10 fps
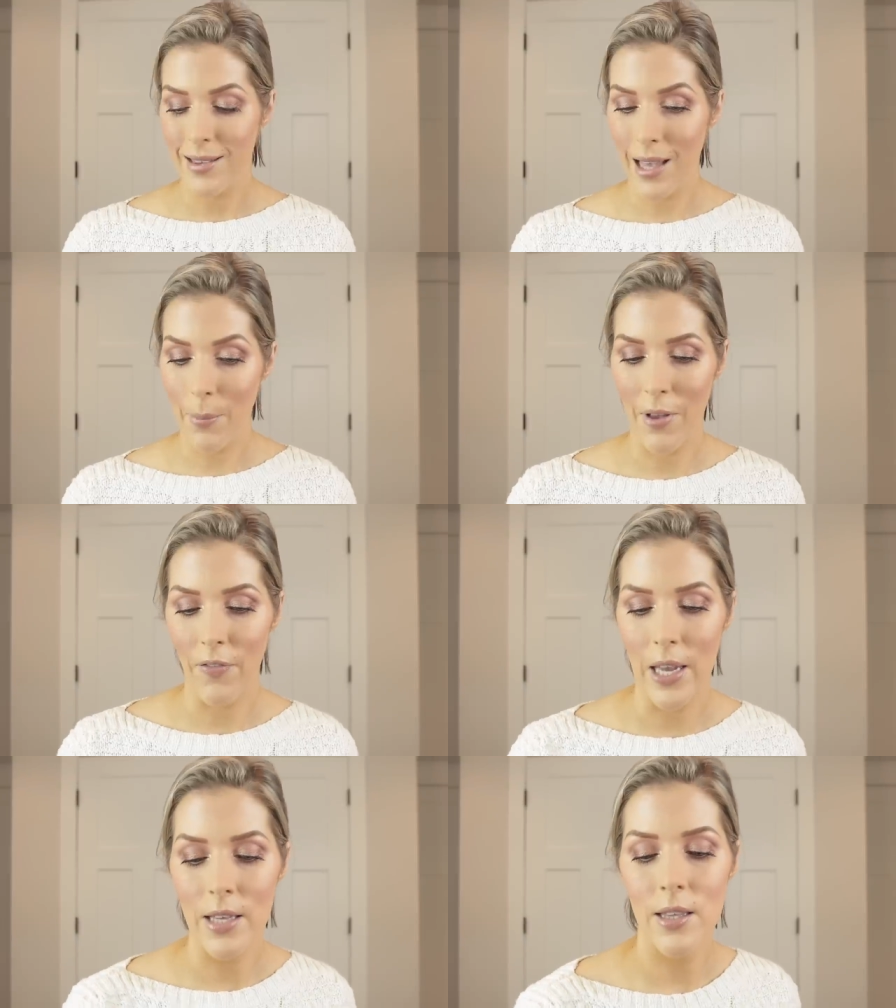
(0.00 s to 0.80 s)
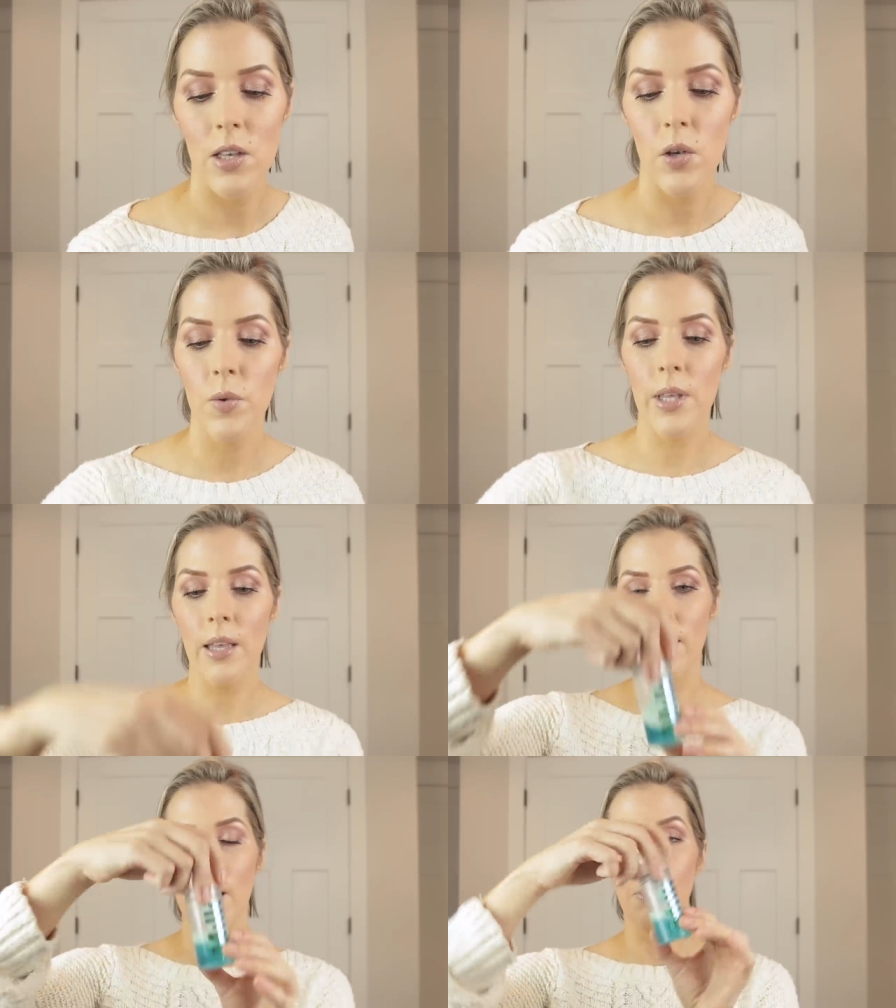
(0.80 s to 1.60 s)
set my face
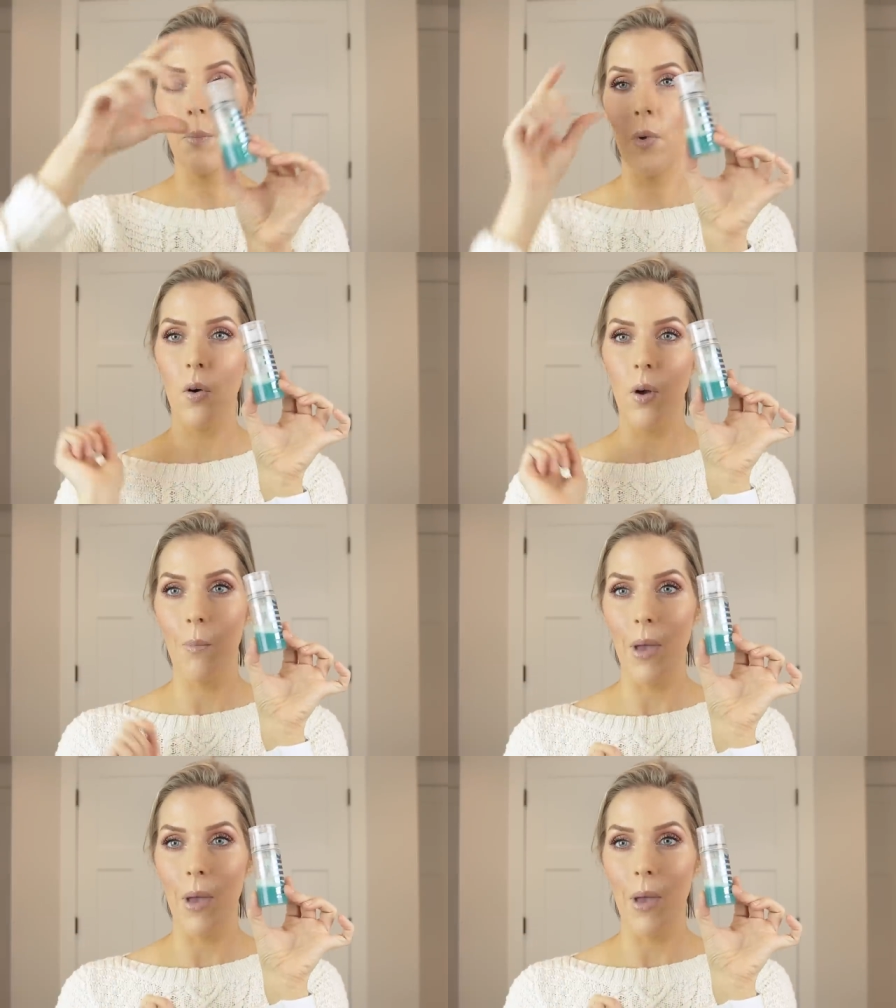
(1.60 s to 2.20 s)
using the Milk